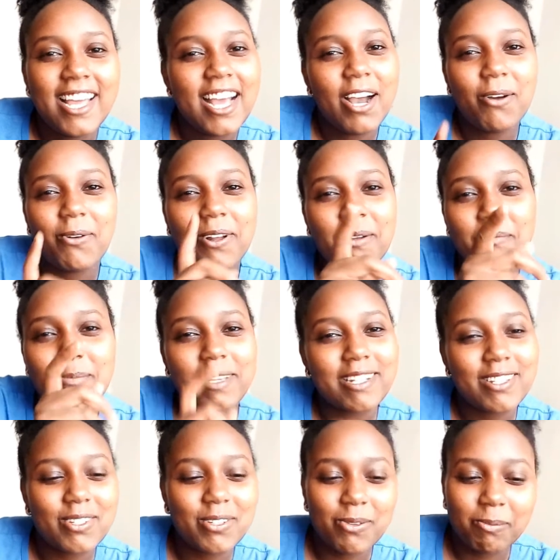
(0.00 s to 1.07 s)
I want to
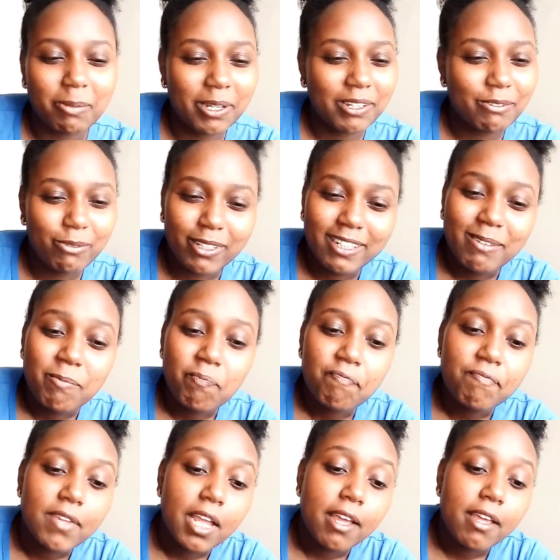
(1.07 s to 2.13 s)
meet you, baby.
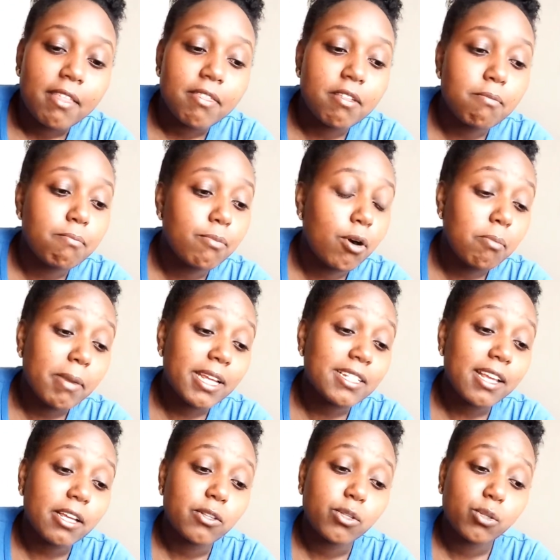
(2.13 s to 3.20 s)
The moment
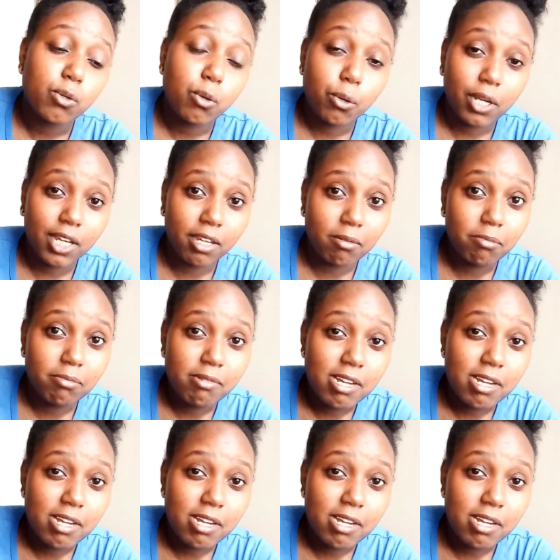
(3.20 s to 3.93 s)
I saw him,